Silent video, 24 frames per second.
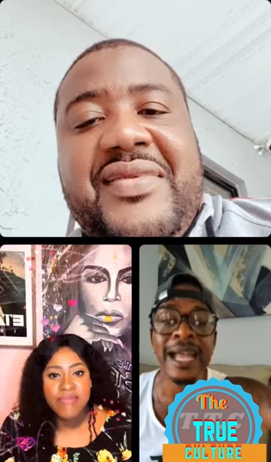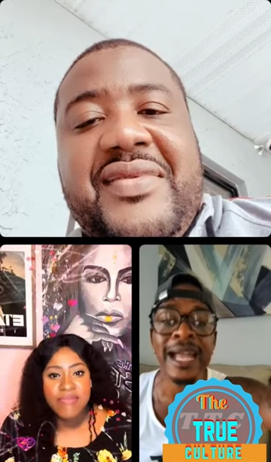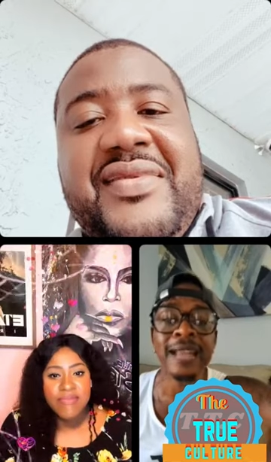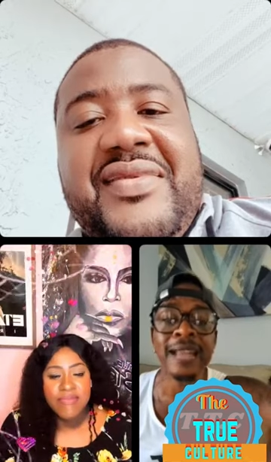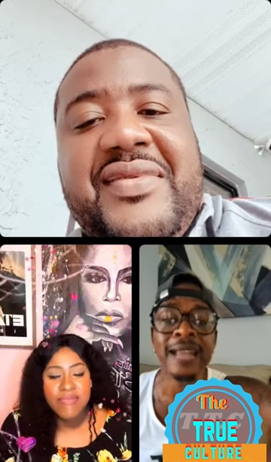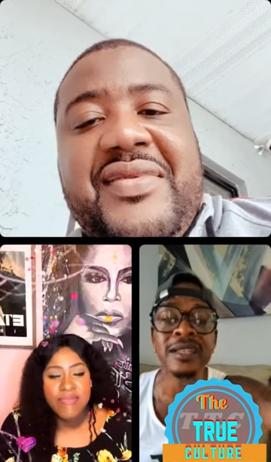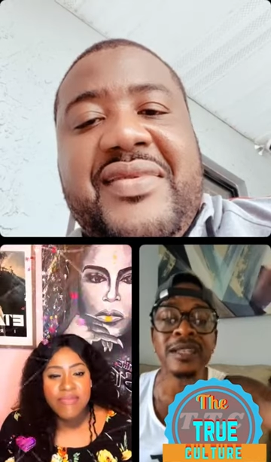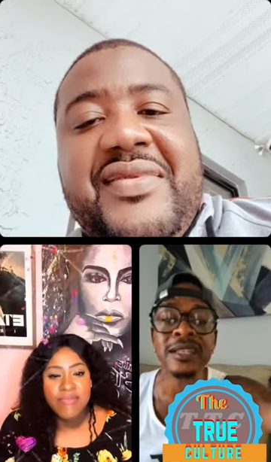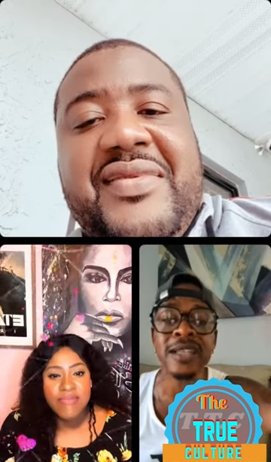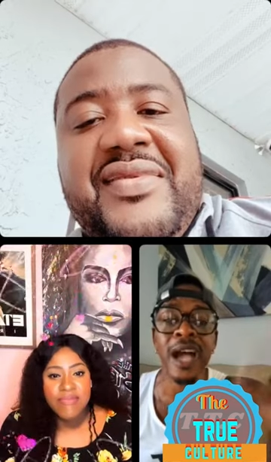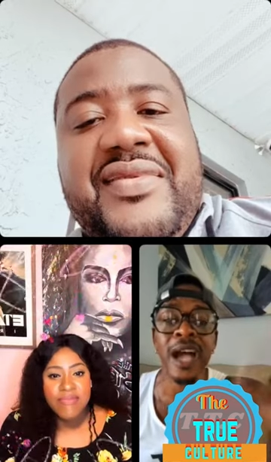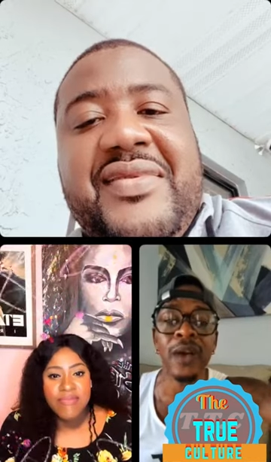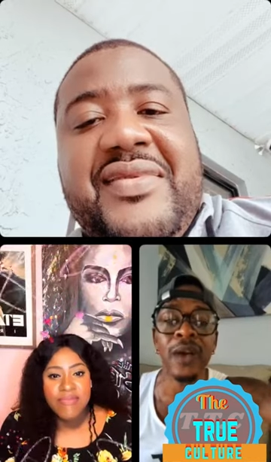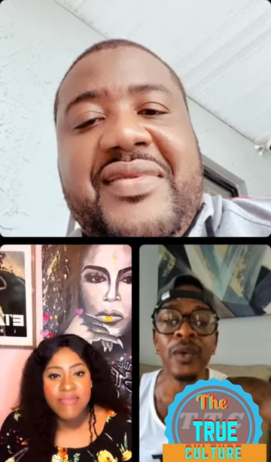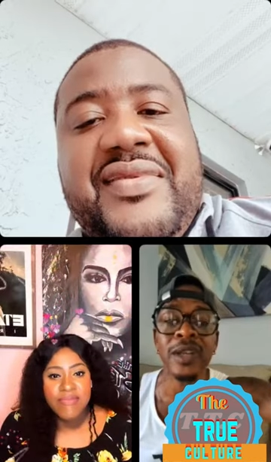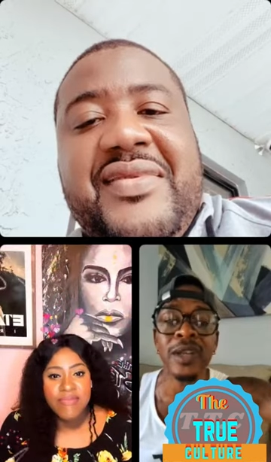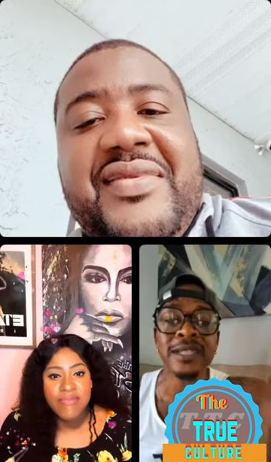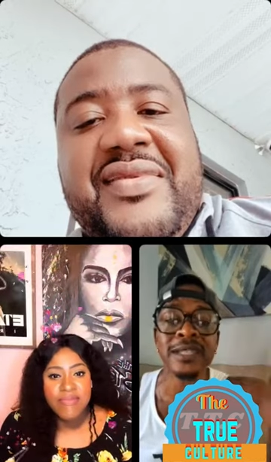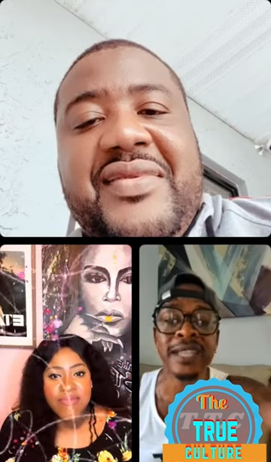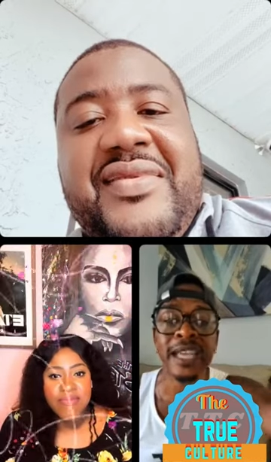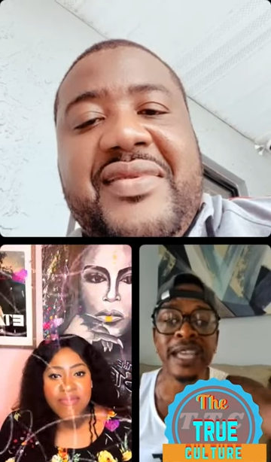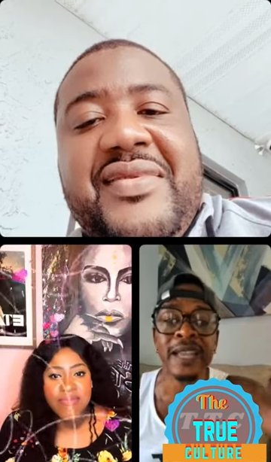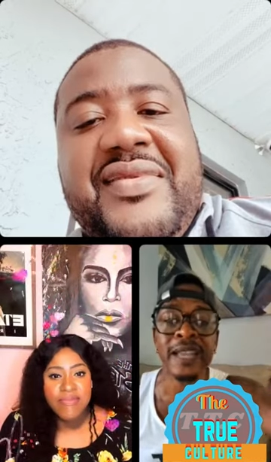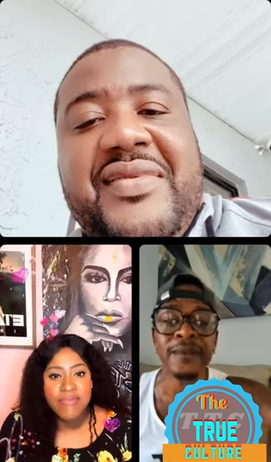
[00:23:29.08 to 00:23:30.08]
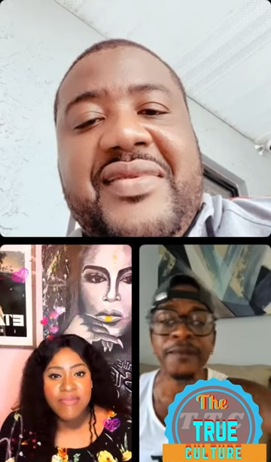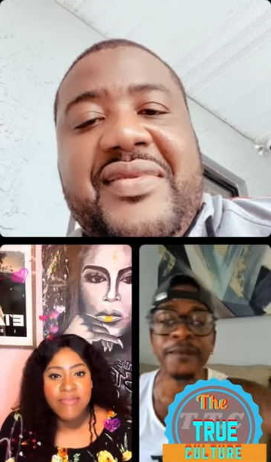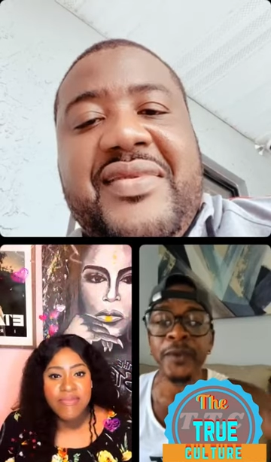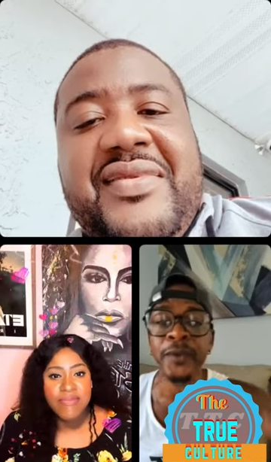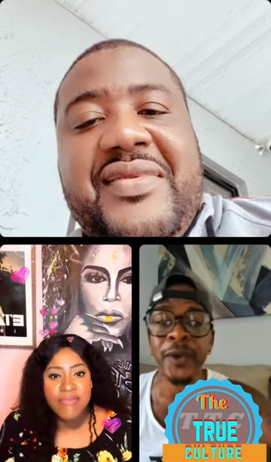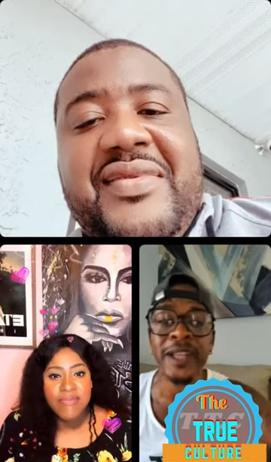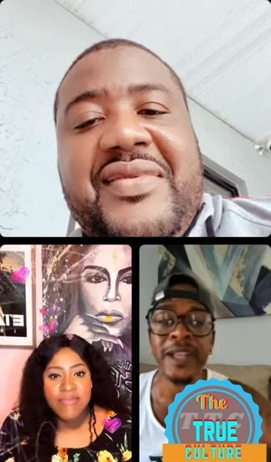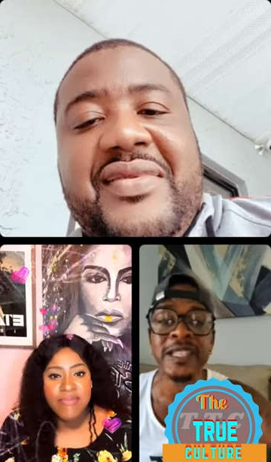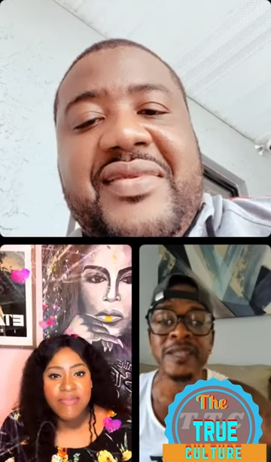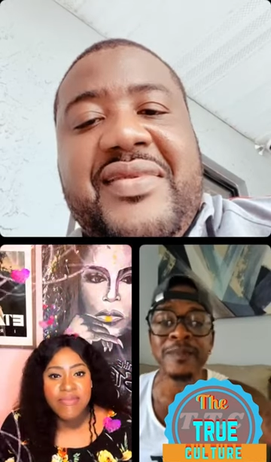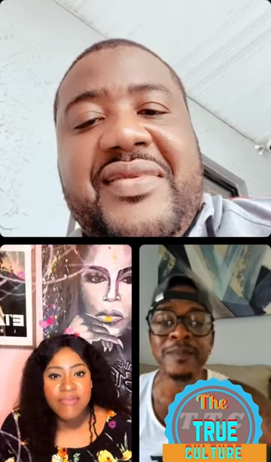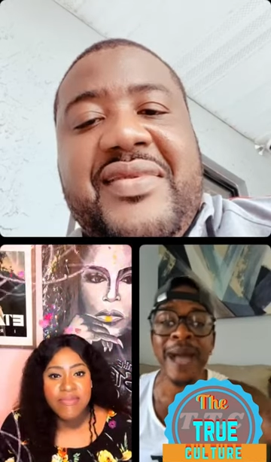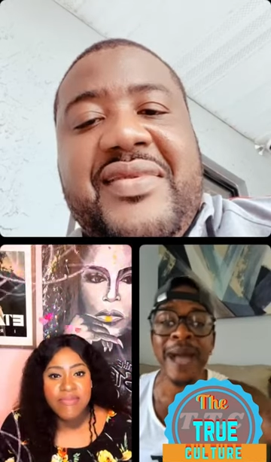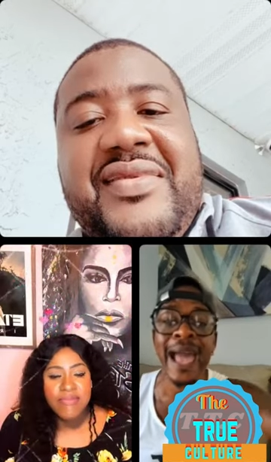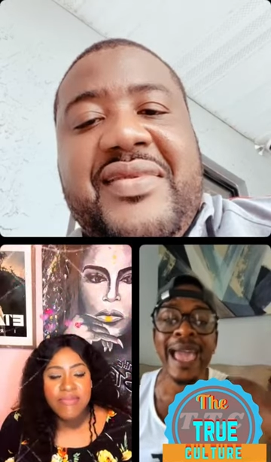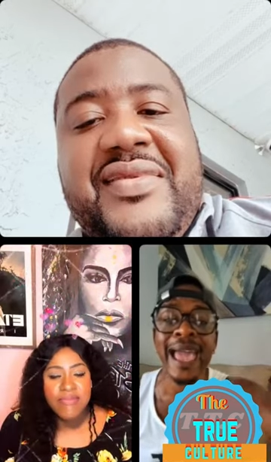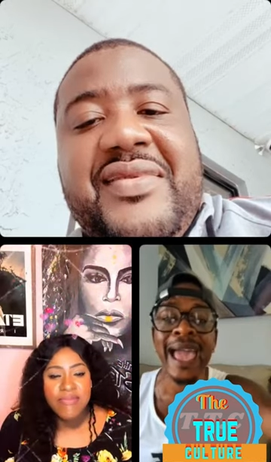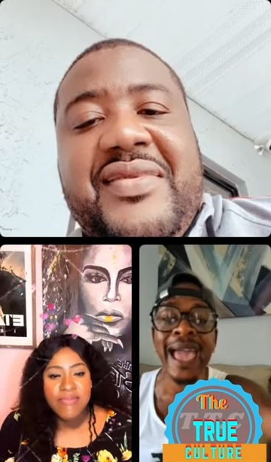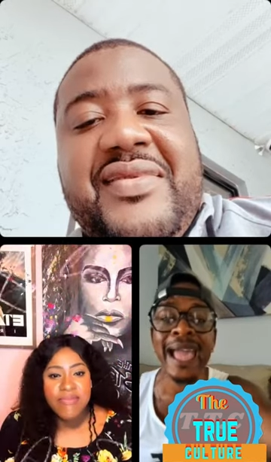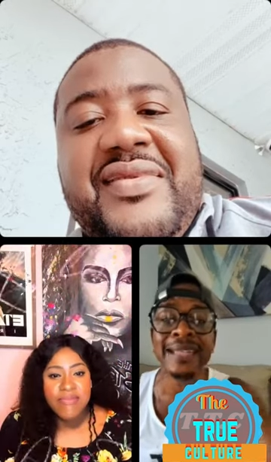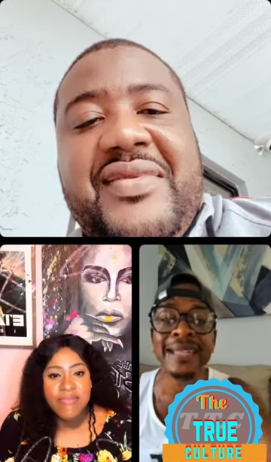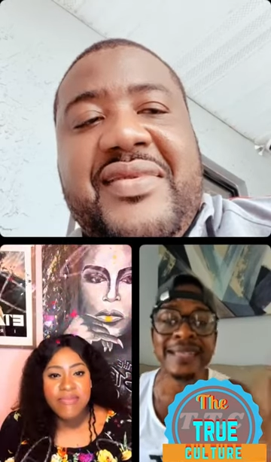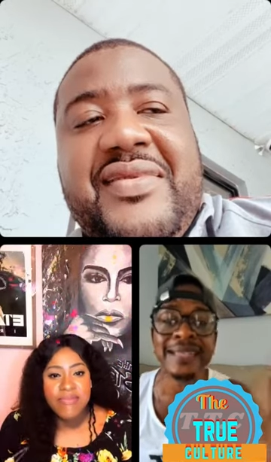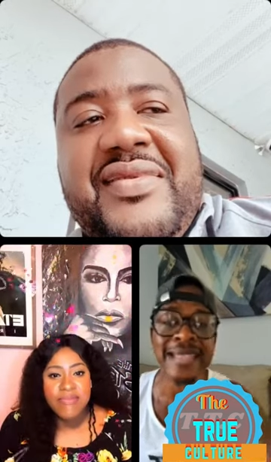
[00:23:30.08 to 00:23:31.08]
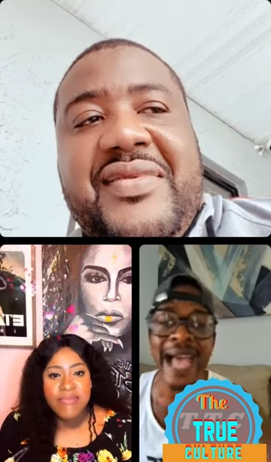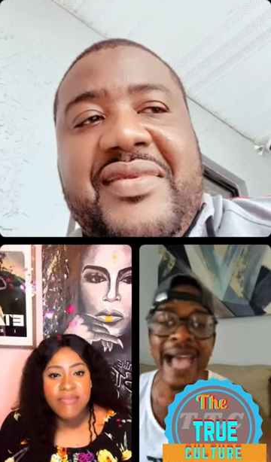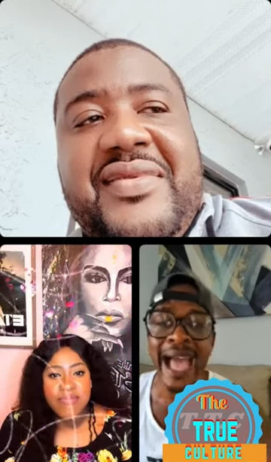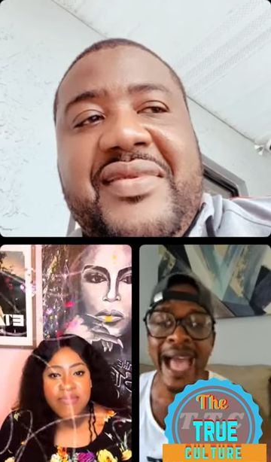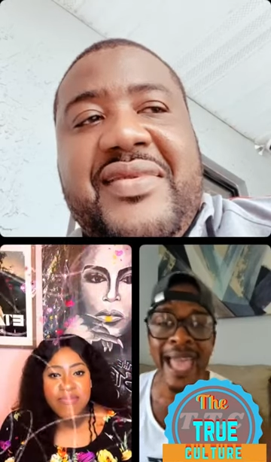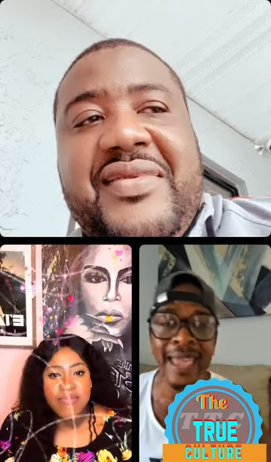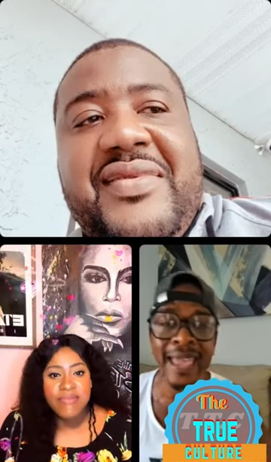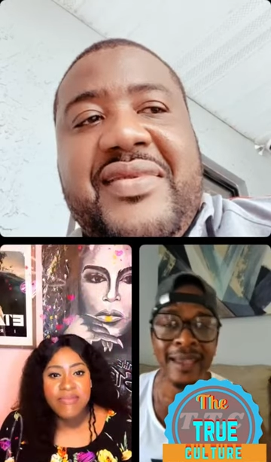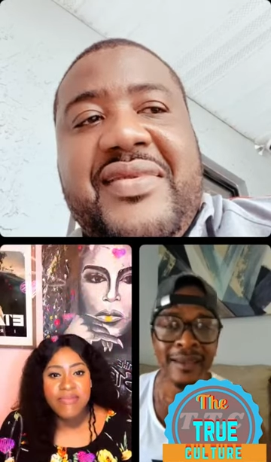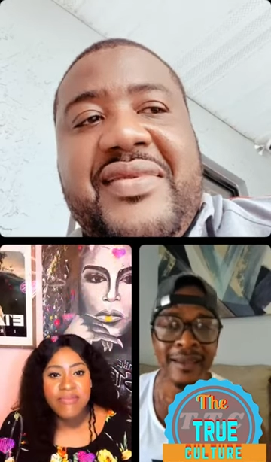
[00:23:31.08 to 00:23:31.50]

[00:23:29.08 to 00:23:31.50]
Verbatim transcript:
Speaker 1: the song was influenced by Heads High,